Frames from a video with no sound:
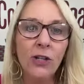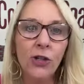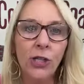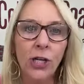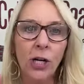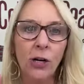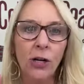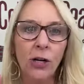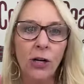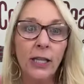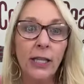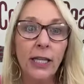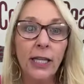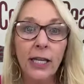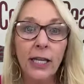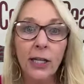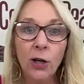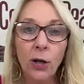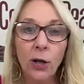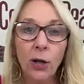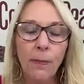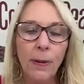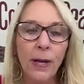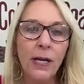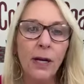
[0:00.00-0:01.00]
share a
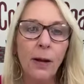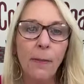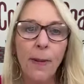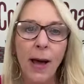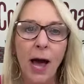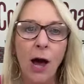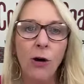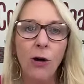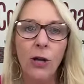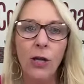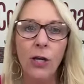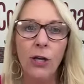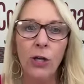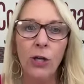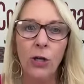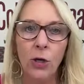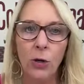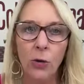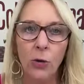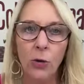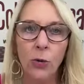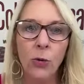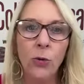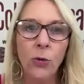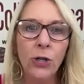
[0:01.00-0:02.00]
little bit about
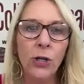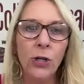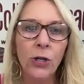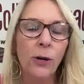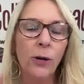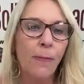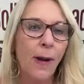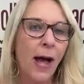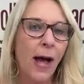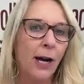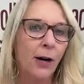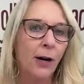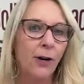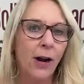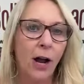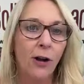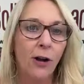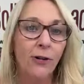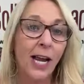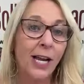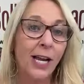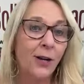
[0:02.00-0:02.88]
you, your background.